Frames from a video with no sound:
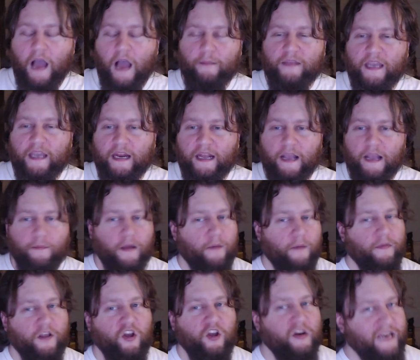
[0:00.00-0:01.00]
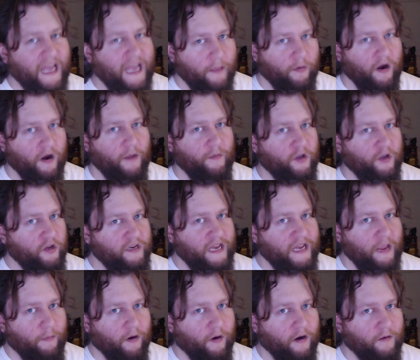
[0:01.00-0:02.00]
I'm kidding. I'm a good neighbor. I'm a good
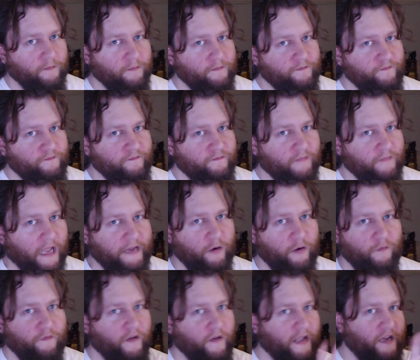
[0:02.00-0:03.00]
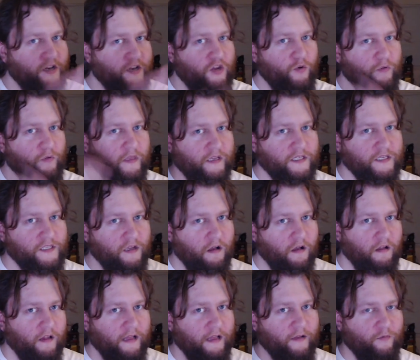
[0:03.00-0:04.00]
neighbor. I don't fucking do this
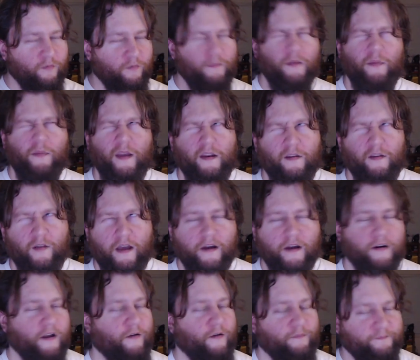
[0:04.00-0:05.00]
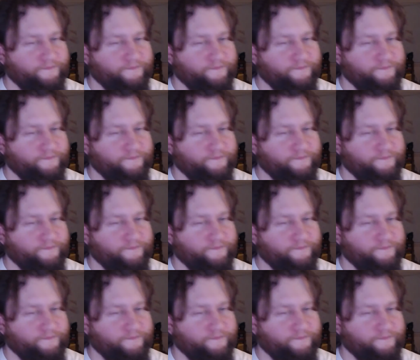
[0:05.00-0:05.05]
all... well, maybe I do. I don't know.